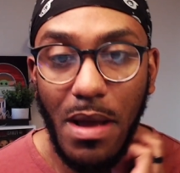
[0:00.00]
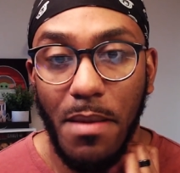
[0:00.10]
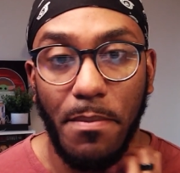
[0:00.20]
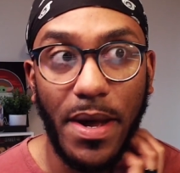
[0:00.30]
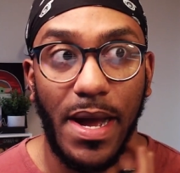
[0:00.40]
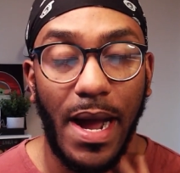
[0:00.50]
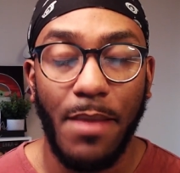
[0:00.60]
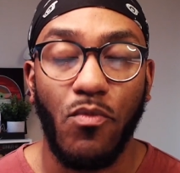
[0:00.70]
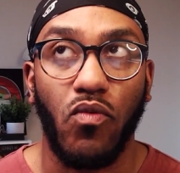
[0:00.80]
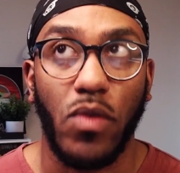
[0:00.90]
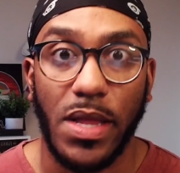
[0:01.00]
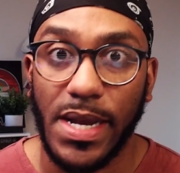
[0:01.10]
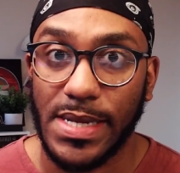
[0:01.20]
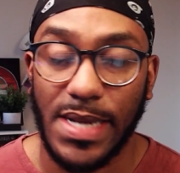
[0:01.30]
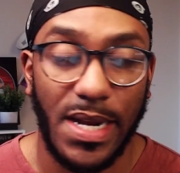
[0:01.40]
but I'm really
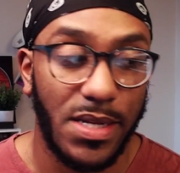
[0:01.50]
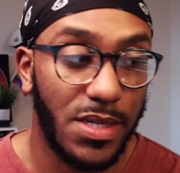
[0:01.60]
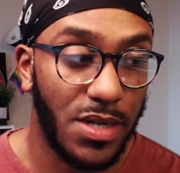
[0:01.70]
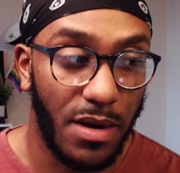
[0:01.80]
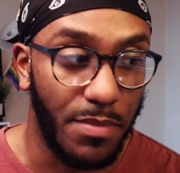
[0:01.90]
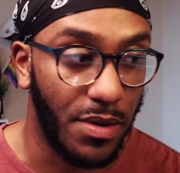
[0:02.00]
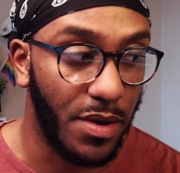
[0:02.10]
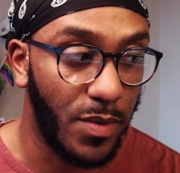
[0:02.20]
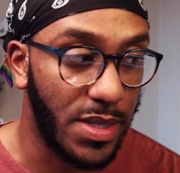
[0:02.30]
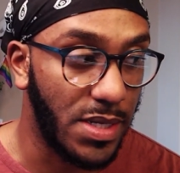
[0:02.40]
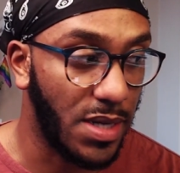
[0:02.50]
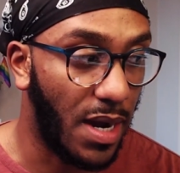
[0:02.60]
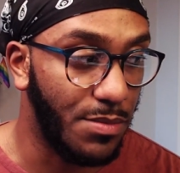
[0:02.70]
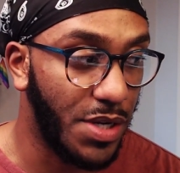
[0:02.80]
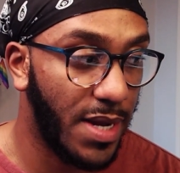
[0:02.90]
excited to start building with these
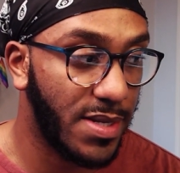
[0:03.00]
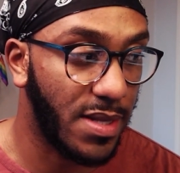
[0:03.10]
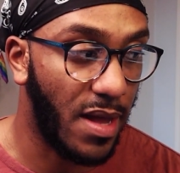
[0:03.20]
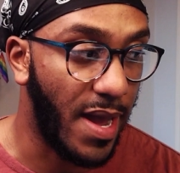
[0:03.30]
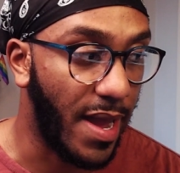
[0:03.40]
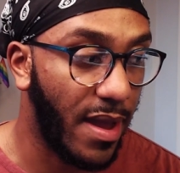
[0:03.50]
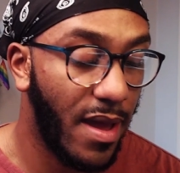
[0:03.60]
objects. Like